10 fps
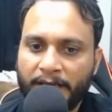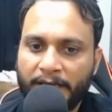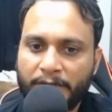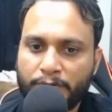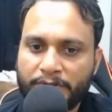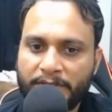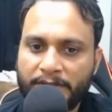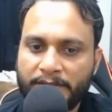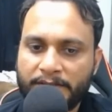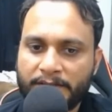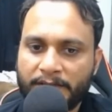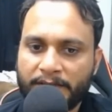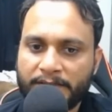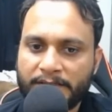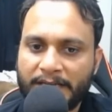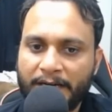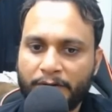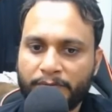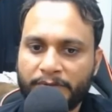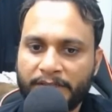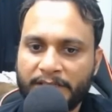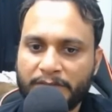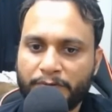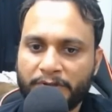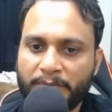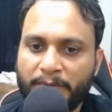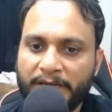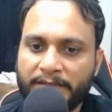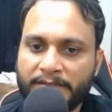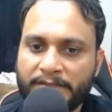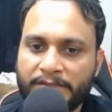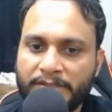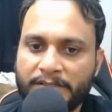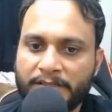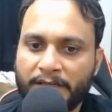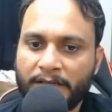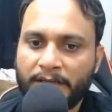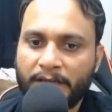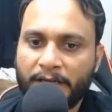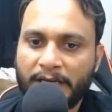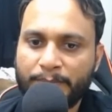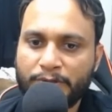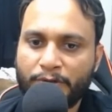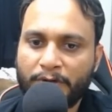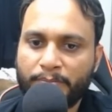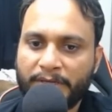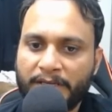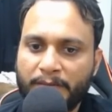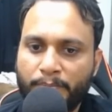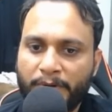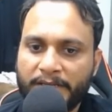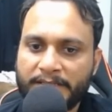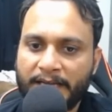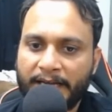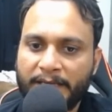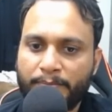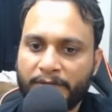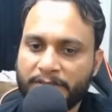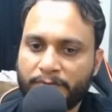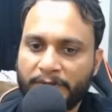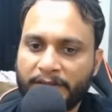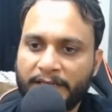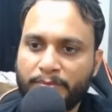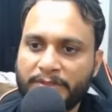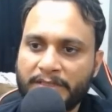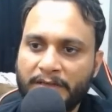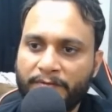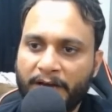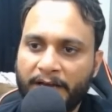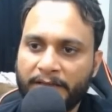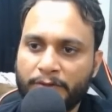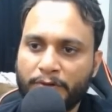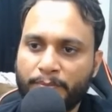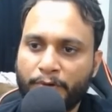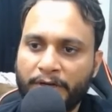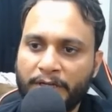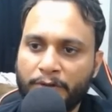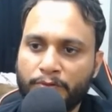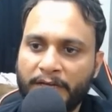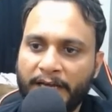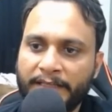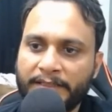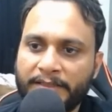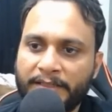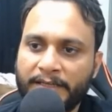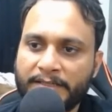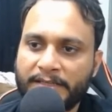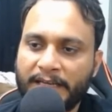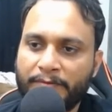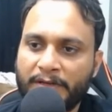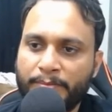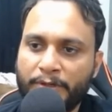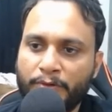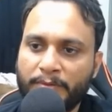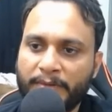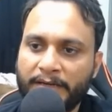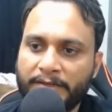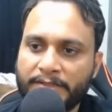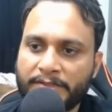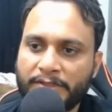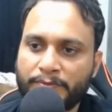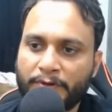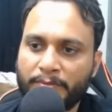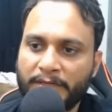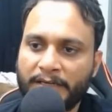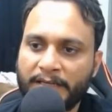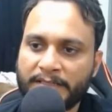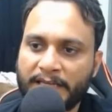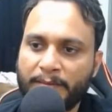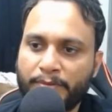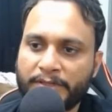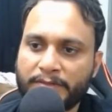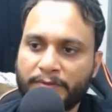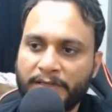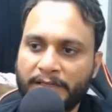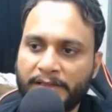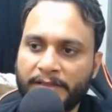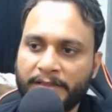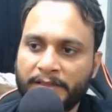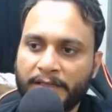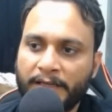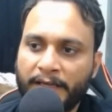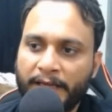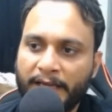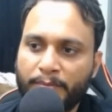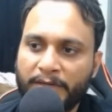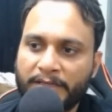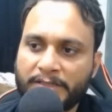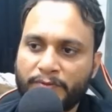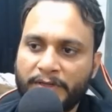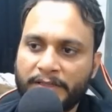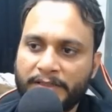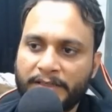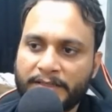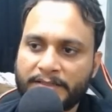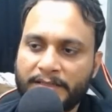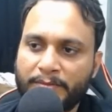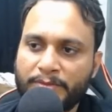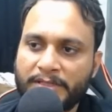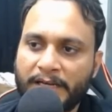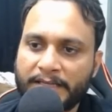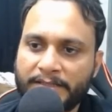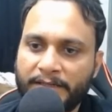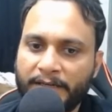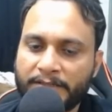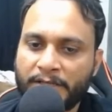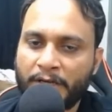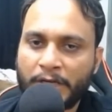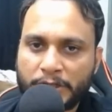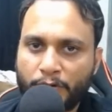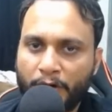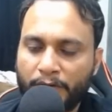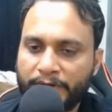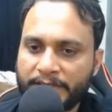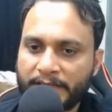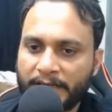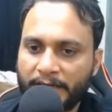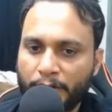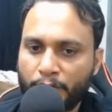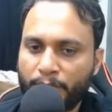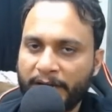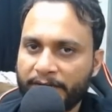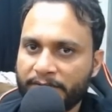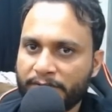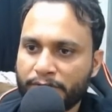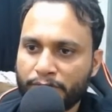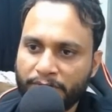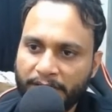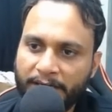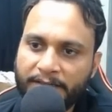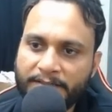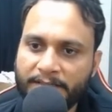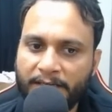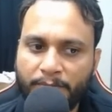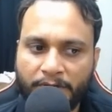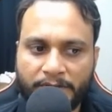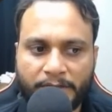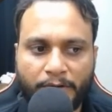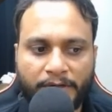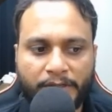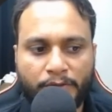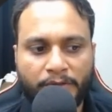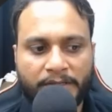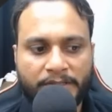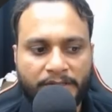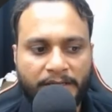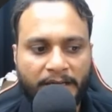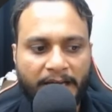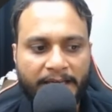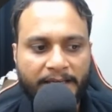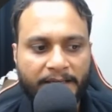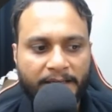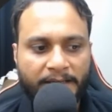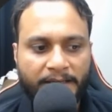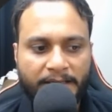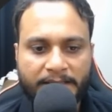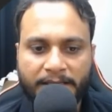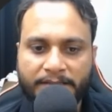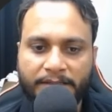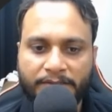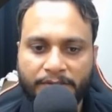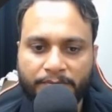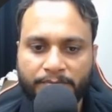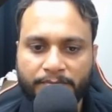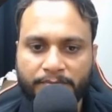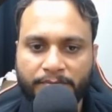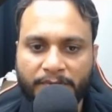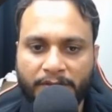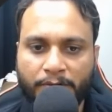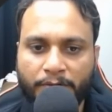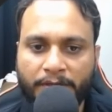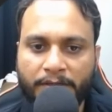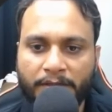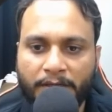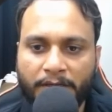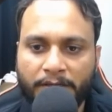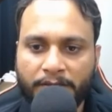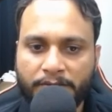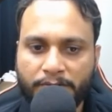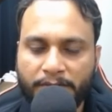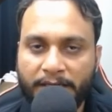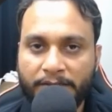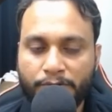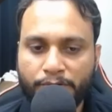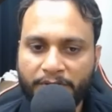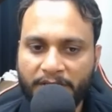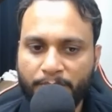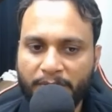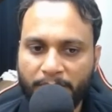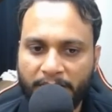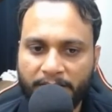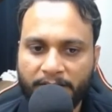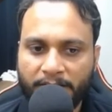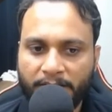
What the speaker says: And you see this start of the range for the binary search is nums.begin plus I plus 1. That means if you are pointing to the ith index, then I will be doing binary search from index I plus 1 till the n minus 1th index. That means the last index. So always do binary search on the right hand side, because according to constraint I is less than j. Okay, so that you should keep in mind.